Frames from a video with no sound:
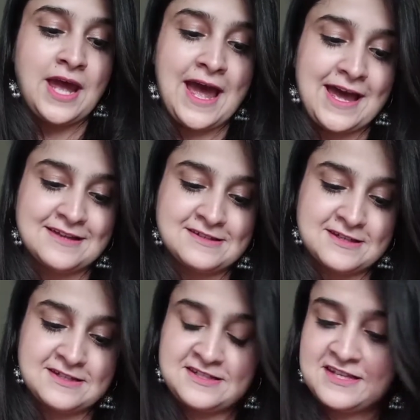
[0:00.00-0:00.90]
has
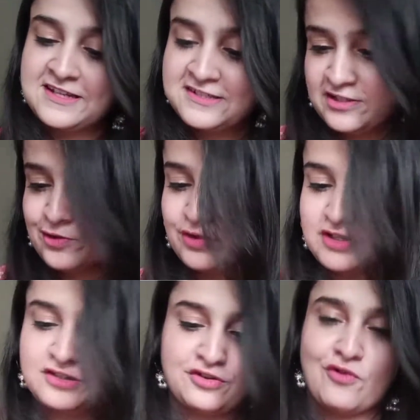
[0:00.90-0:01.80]
6
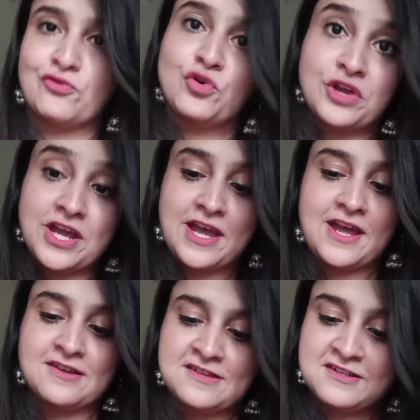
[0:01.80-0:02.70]
units of cookie
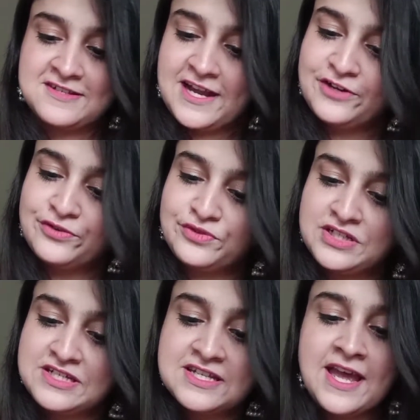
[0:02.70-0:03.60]
cakes inside of
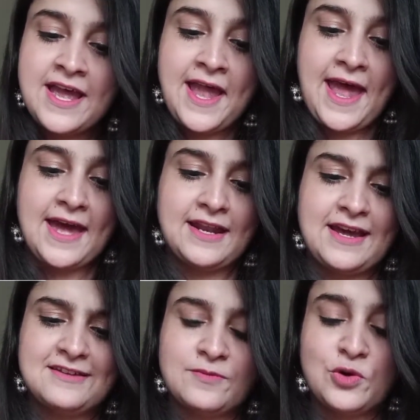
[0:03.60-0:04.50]
this and
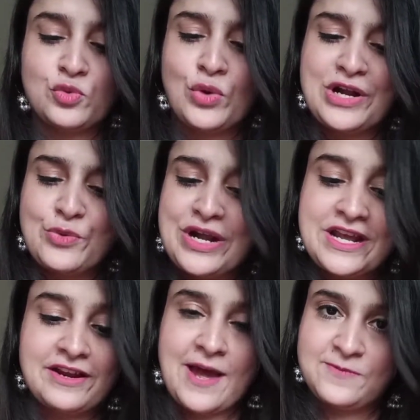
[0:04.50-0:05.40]
has about
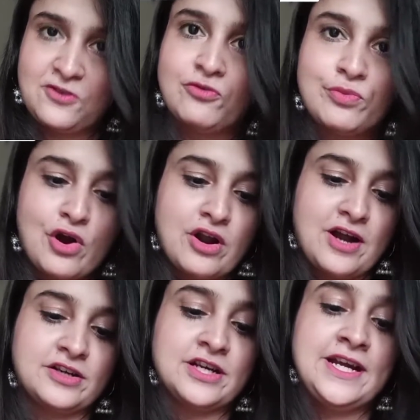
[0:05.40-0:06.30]
120 grams of
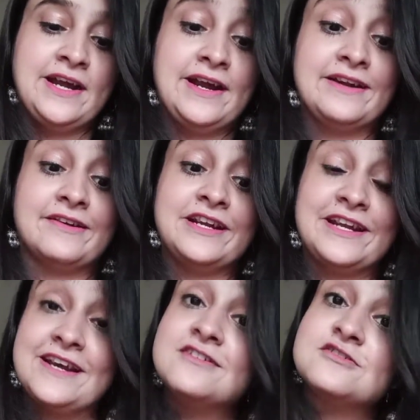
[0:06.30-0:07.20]
product. It
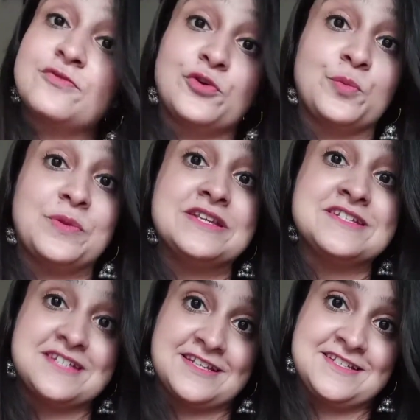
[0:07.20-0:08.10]
retails for
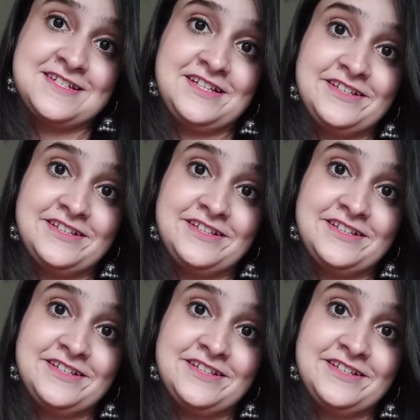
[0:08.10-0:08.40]
₹60.